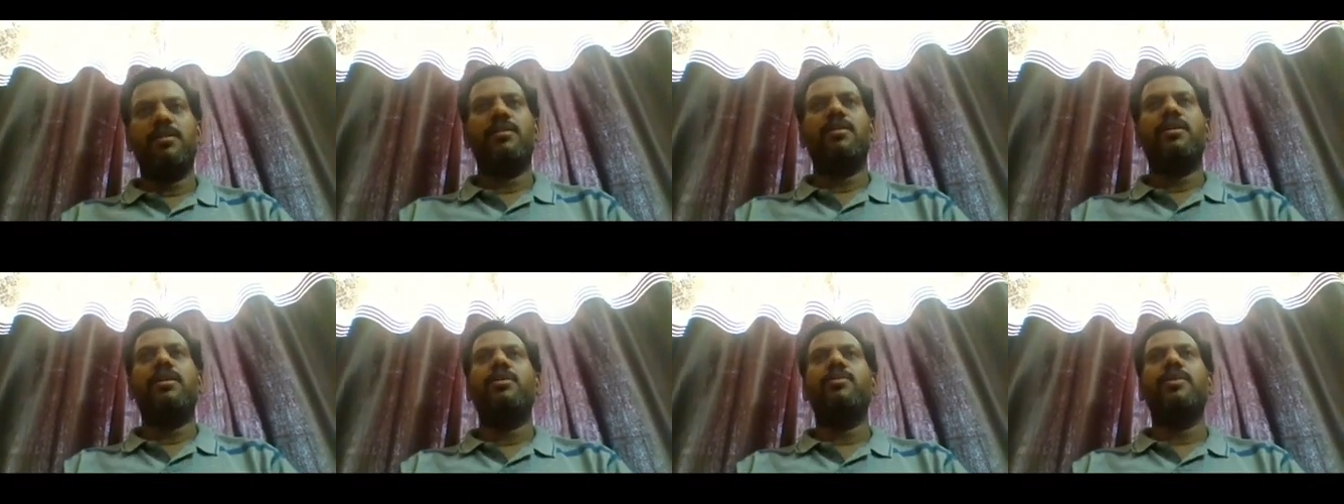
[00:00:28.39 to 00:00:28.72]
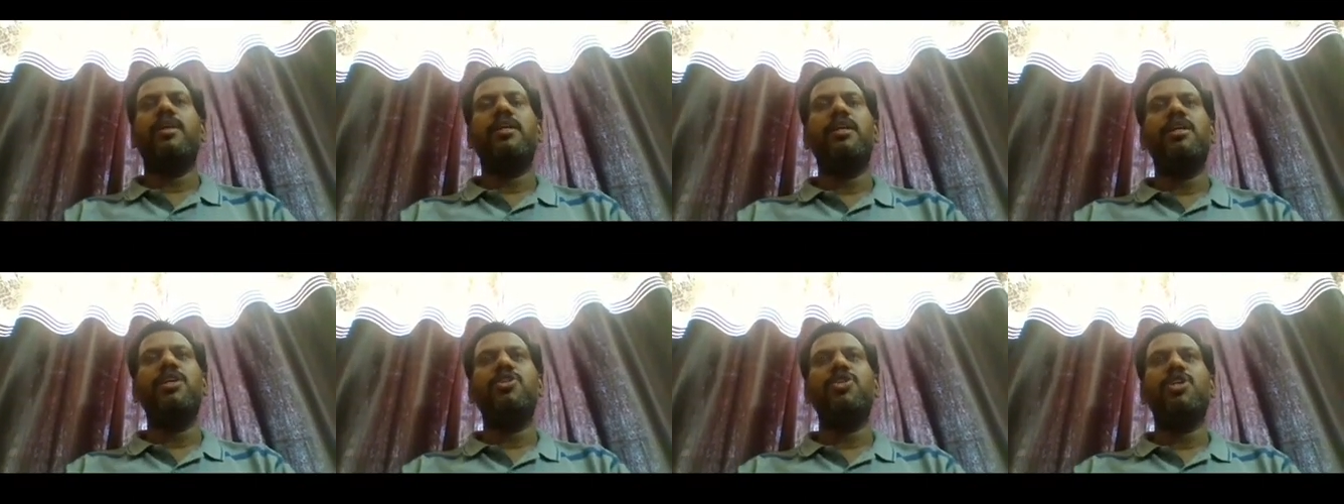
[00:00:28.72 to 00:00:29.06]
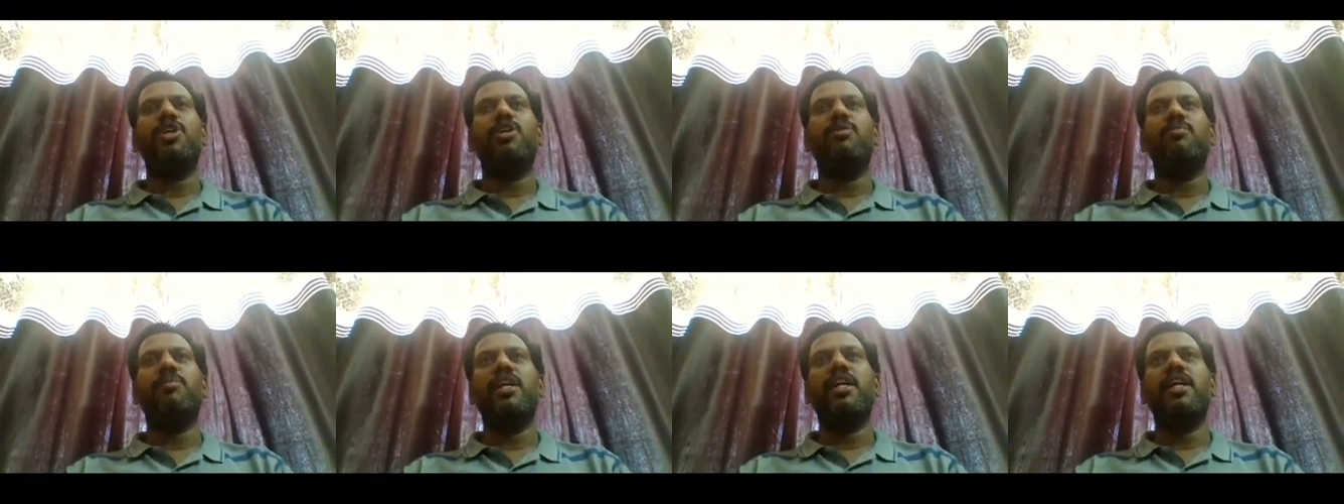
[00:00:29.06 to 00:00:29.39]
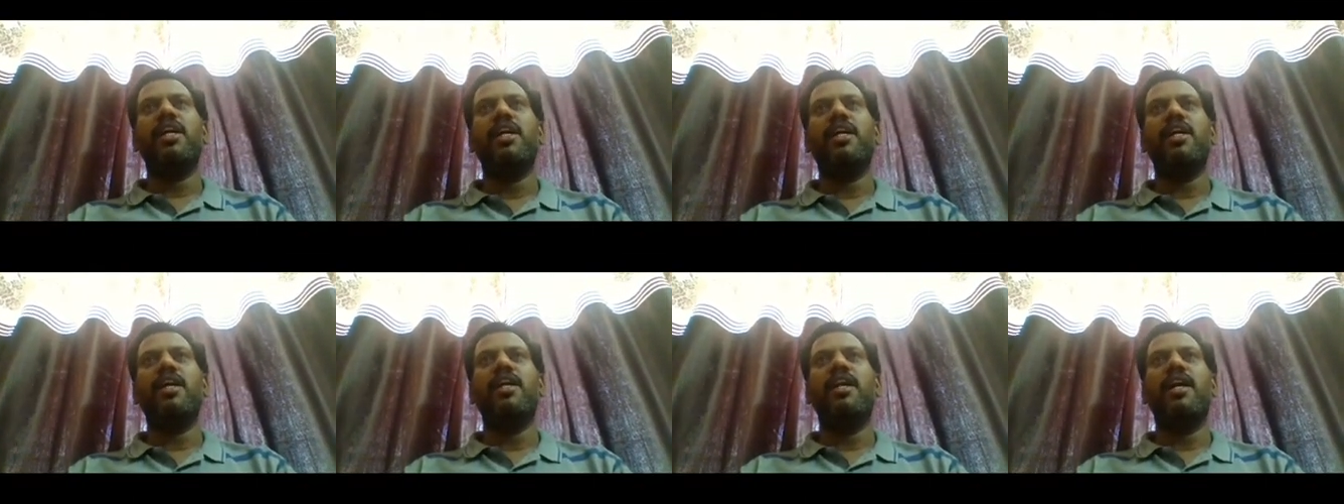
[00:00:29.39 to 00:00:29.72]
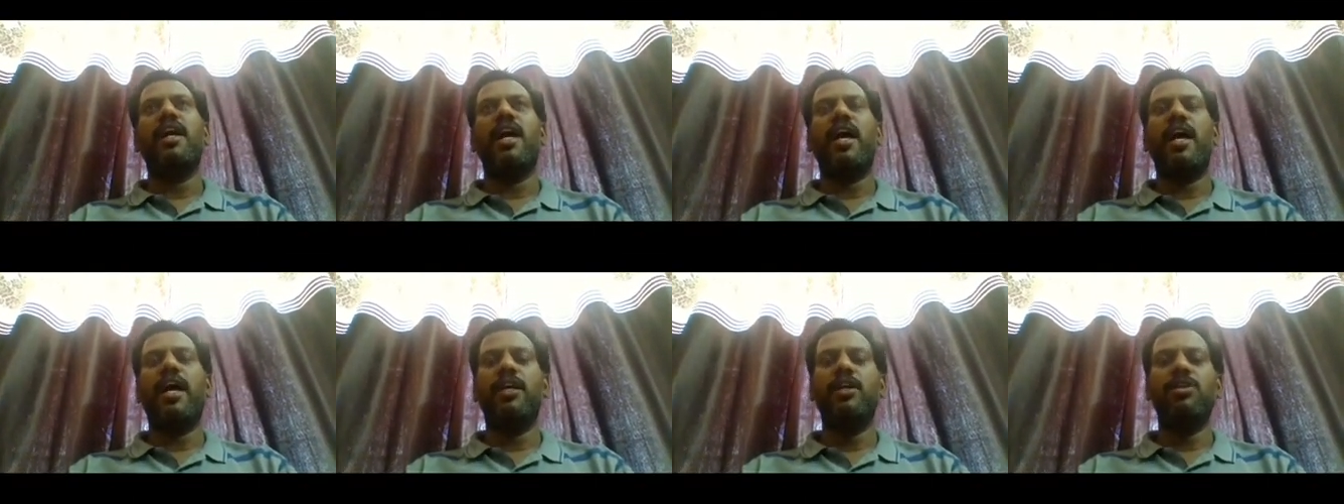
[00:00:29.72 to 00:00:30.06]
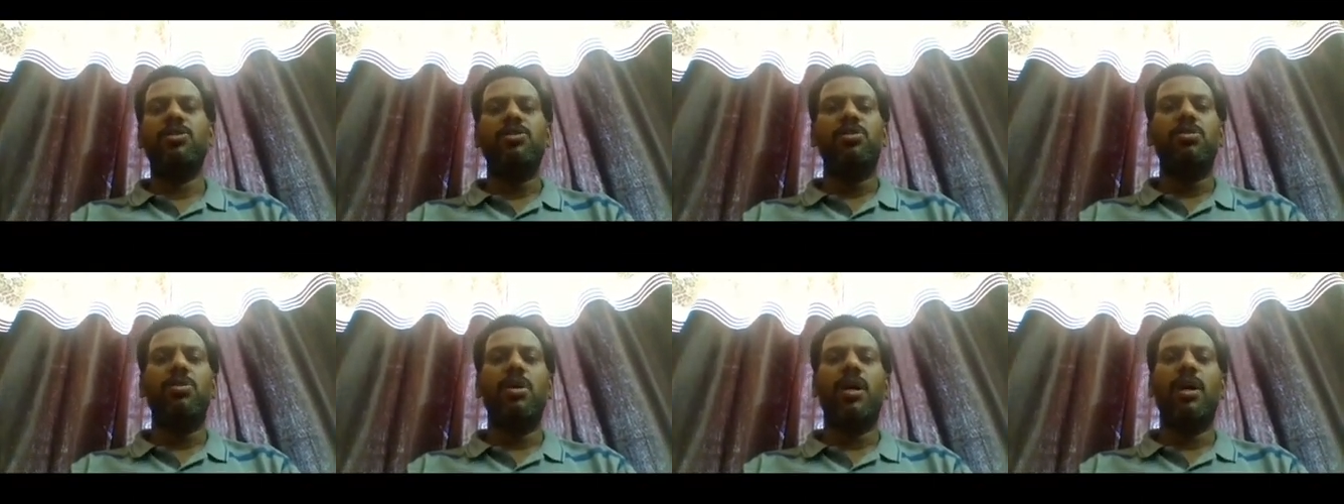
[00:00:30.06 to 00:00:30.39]
your teaching material and
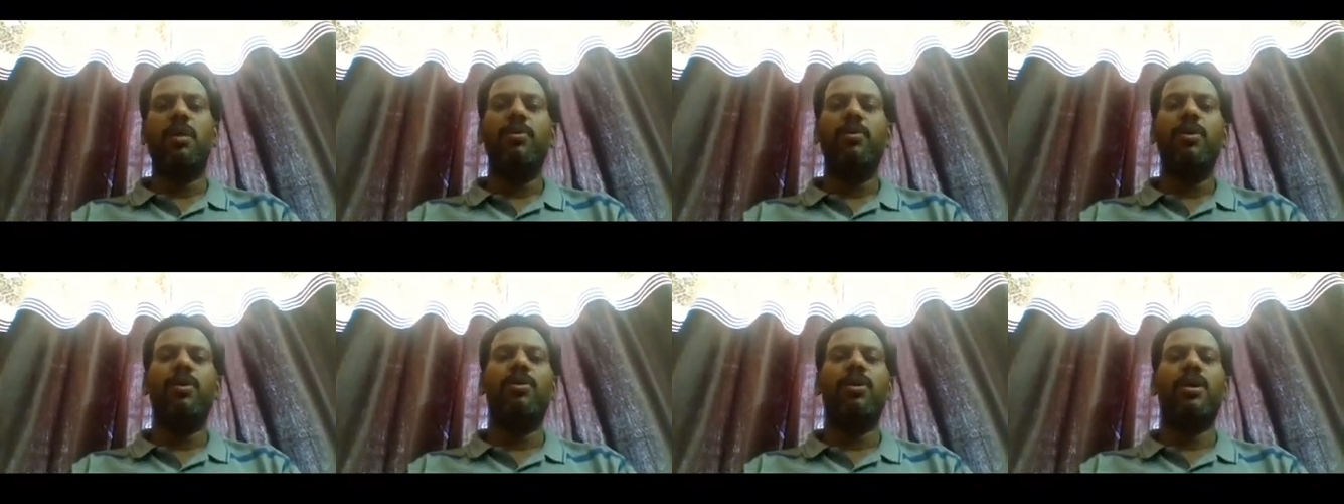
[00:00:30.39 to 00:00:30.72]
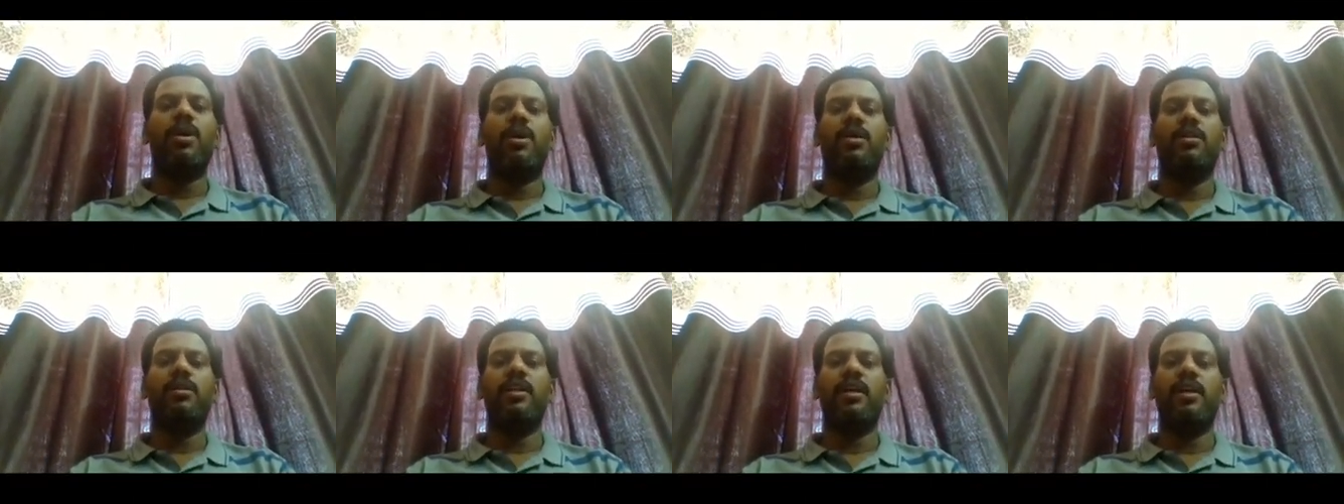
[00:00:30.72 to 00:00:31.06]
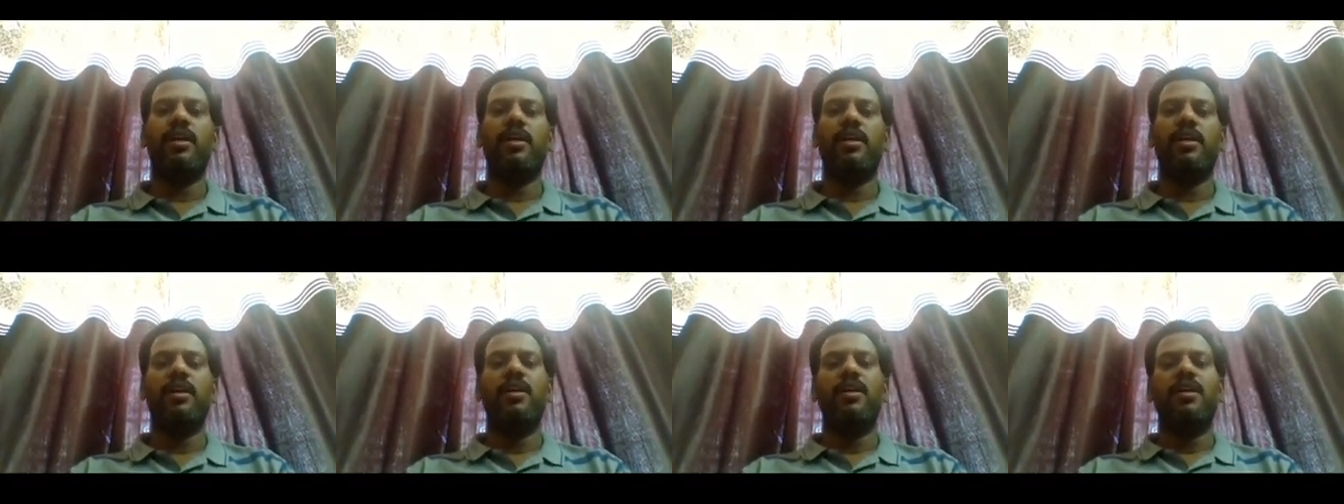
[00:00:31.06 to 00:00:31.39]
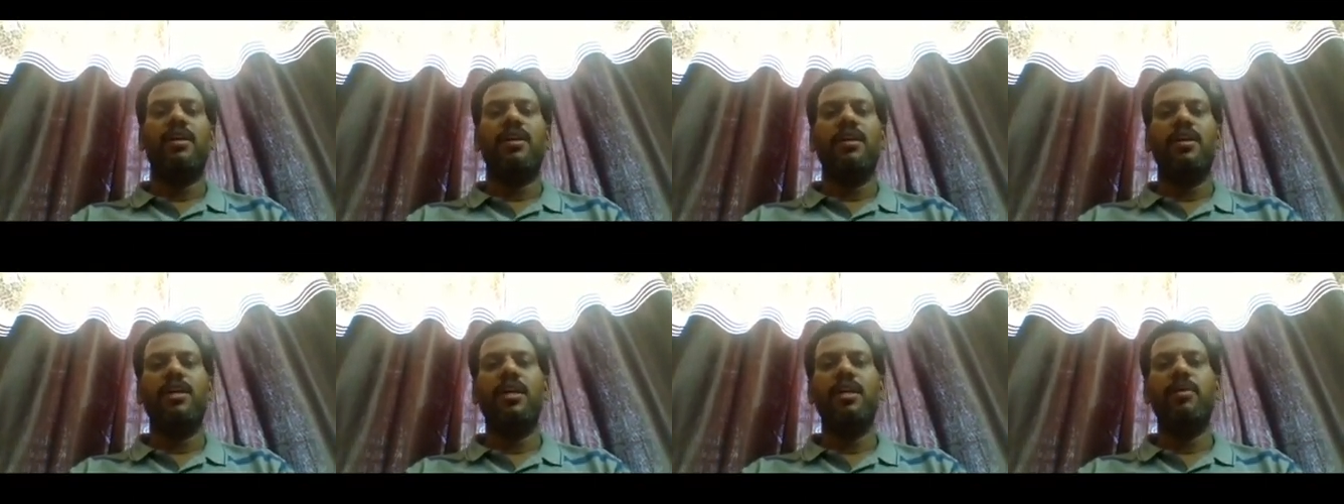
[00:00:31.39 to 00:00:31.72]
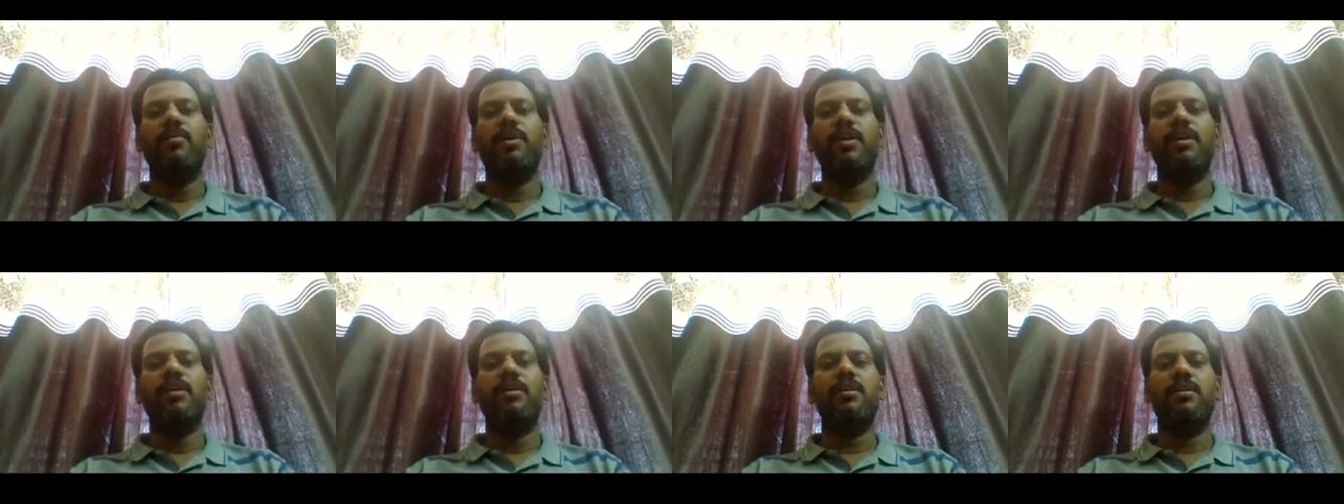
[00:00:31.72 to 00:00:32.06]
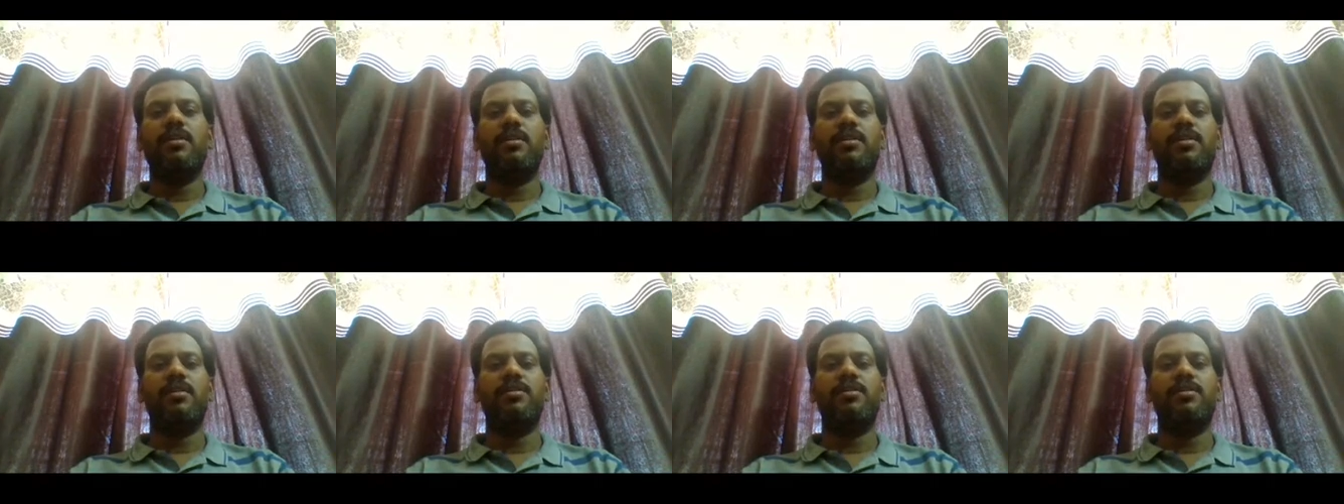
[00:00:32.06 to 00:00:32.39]
to upload on their given
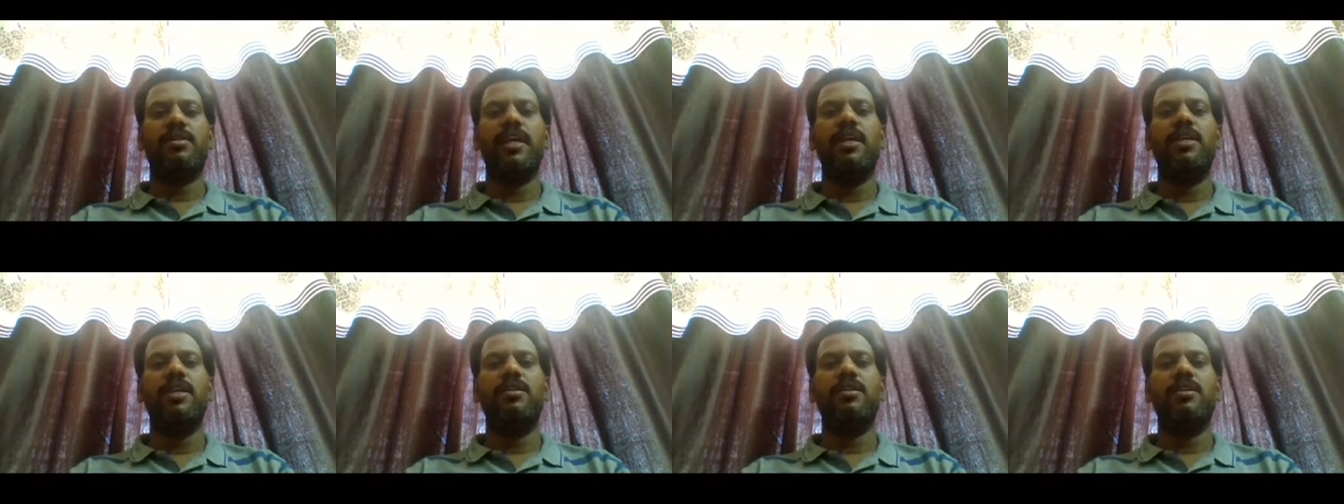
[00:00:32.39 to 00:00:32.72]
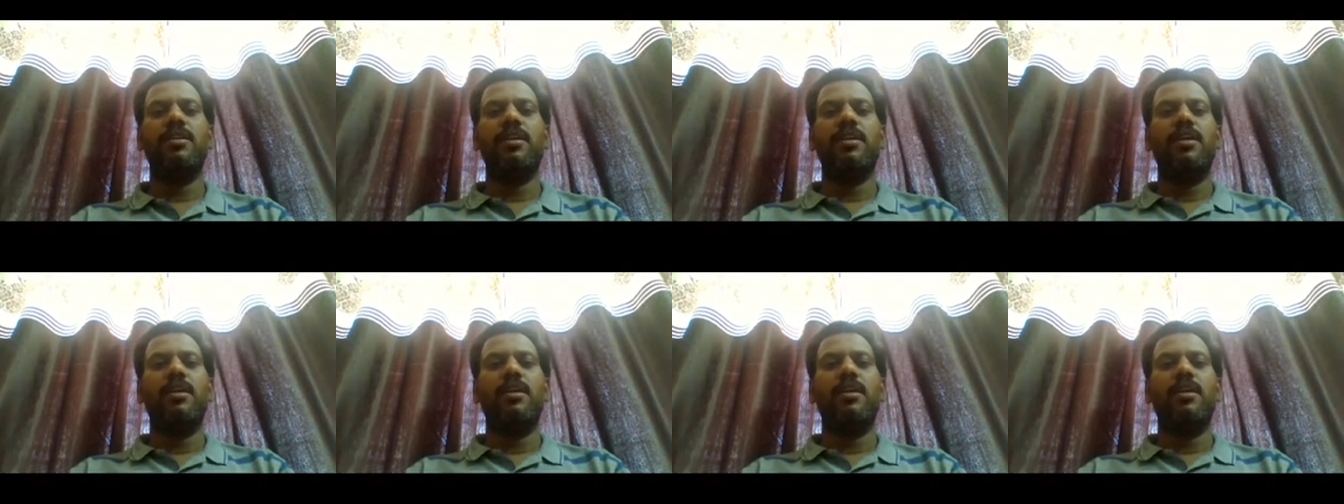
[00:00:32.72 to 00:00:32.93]
site.